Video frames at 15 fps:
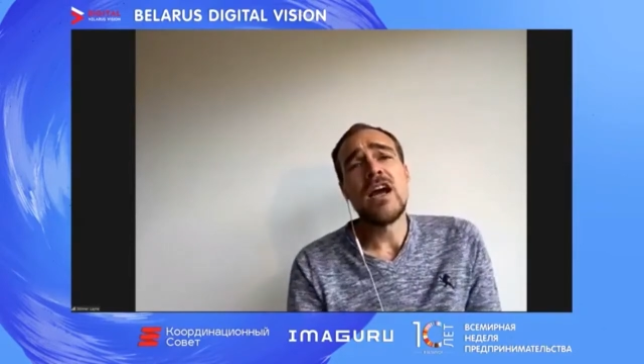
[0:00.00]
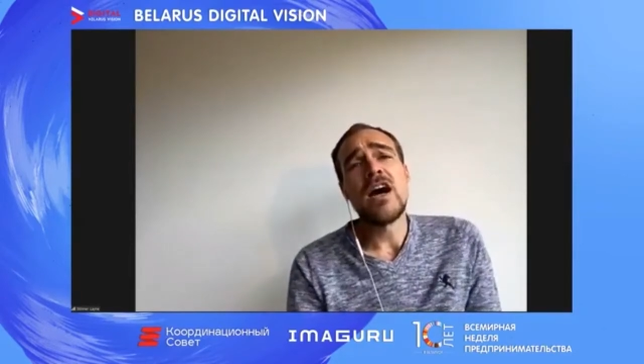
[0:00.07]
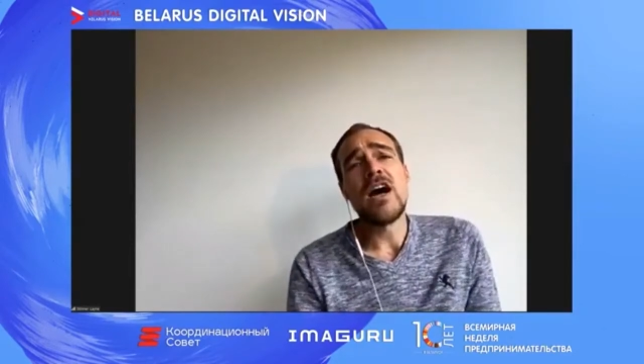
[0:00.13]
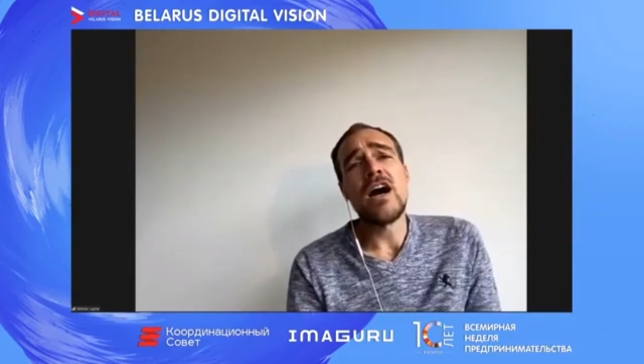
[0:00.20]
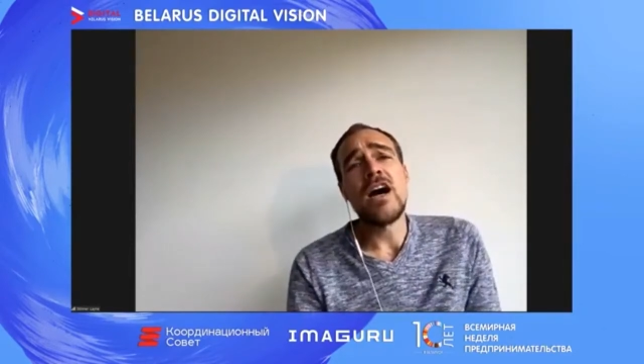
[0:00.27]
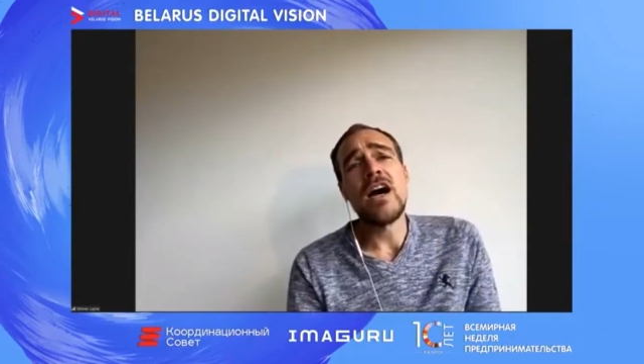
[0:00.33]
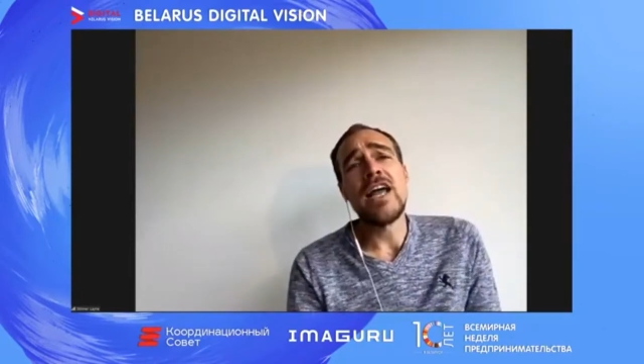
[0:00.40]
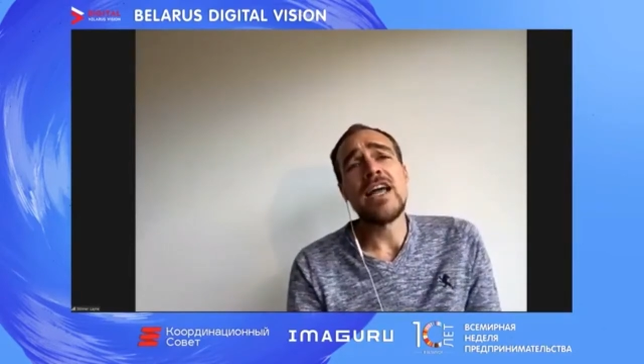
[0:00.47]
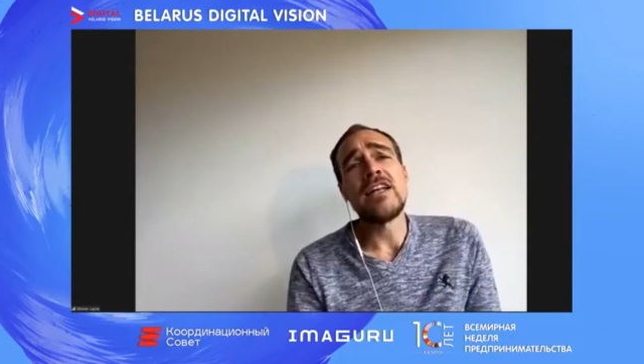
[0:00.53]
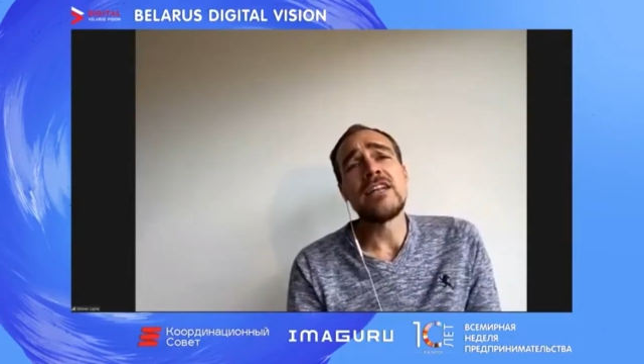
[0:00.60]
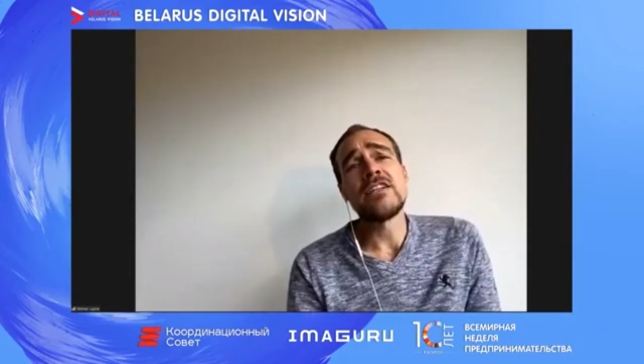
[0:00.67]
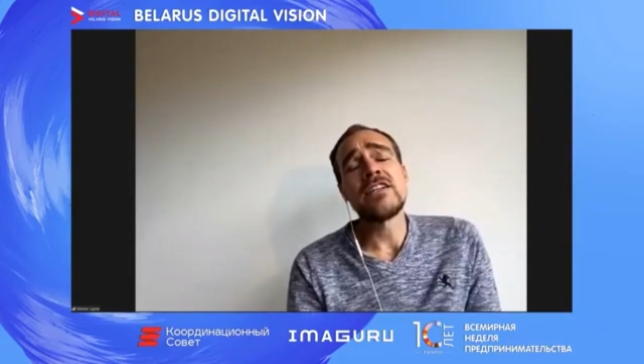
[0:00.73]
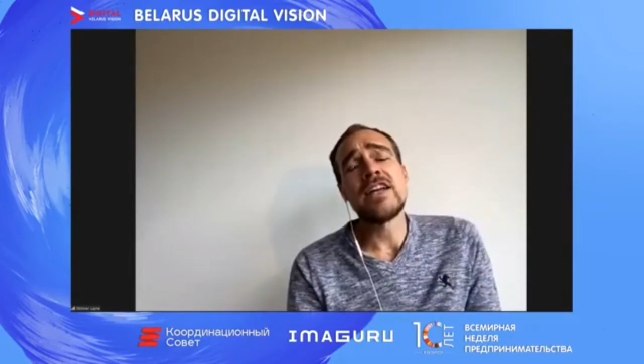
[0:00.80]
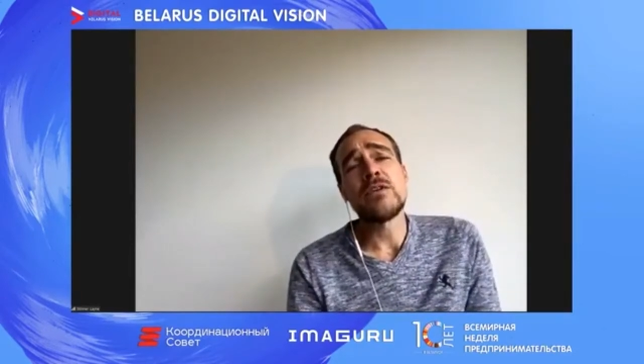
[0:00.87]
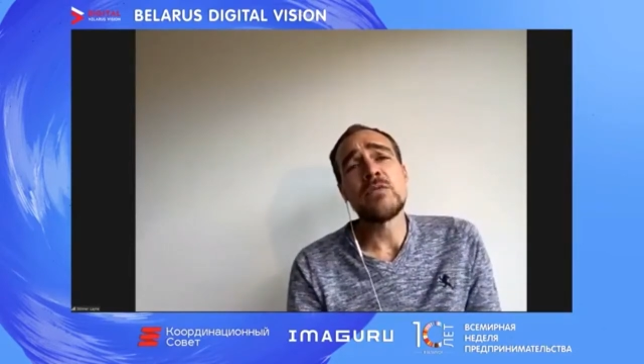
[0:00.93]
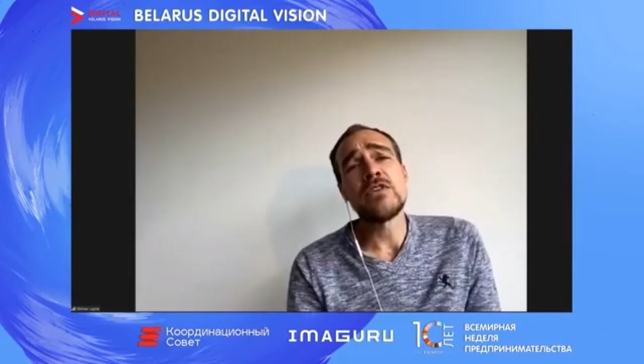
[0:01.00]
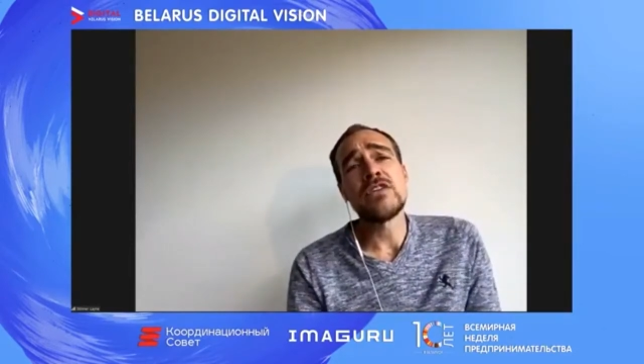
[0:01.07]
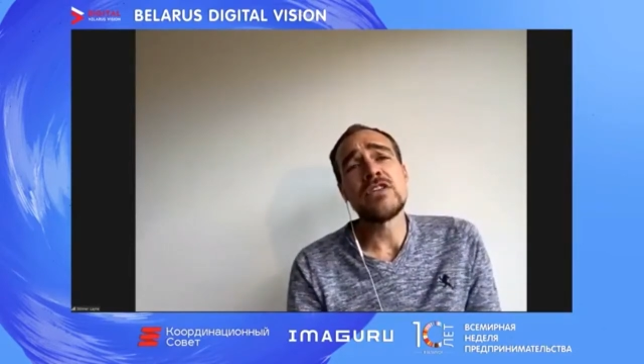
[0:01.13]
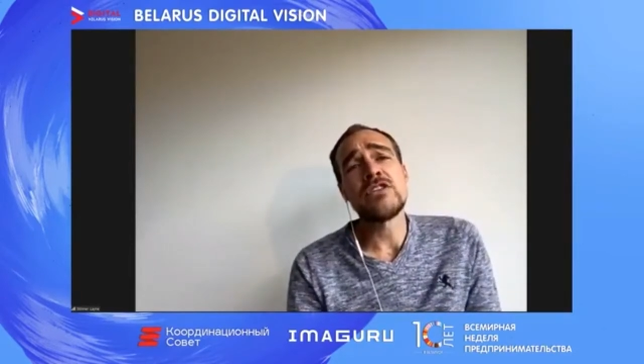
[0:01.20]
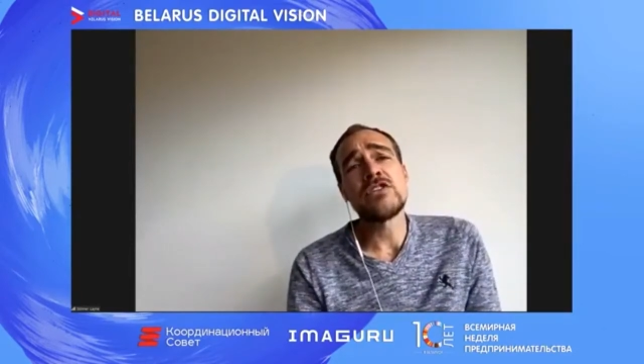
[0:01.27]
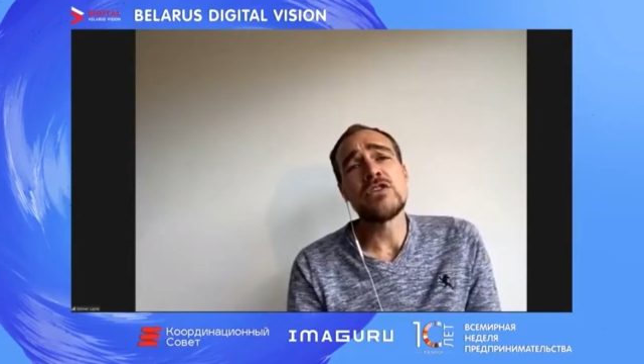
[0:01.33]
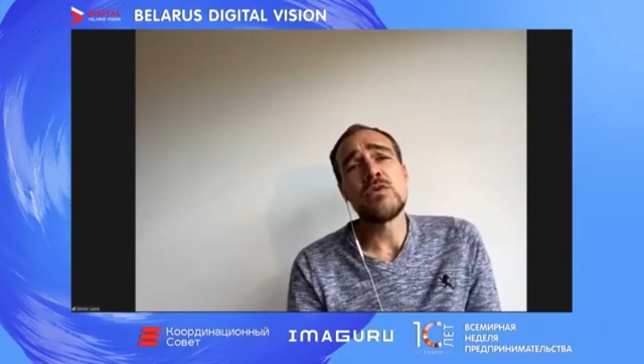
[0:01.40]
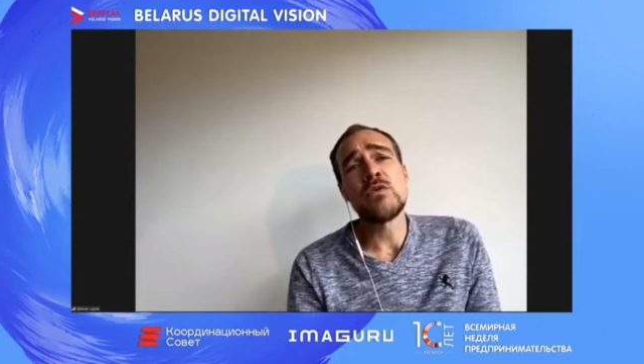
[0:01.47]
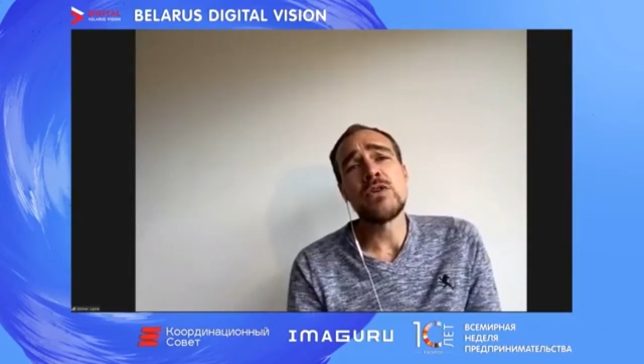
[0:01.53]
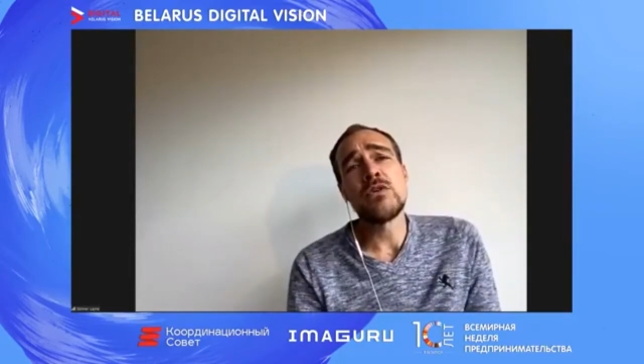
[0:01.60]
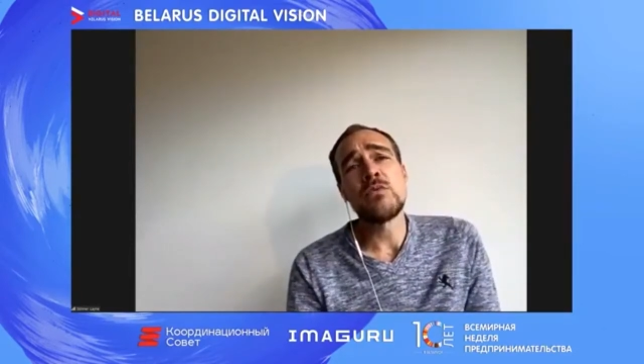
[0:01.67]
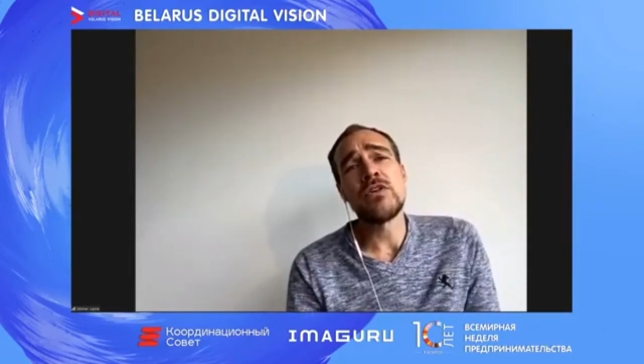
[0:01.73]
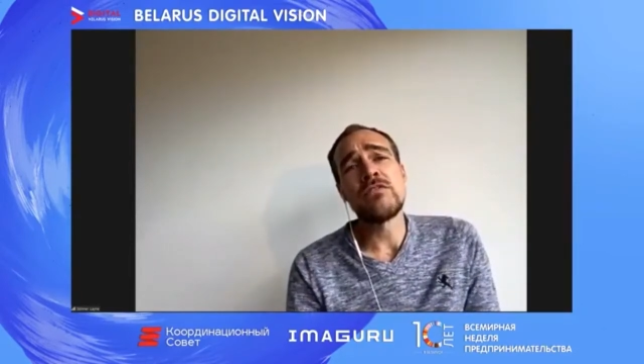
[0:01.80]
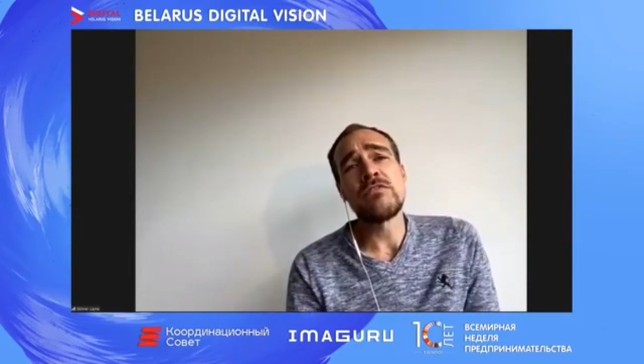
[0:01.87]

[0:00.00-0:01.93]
And so we're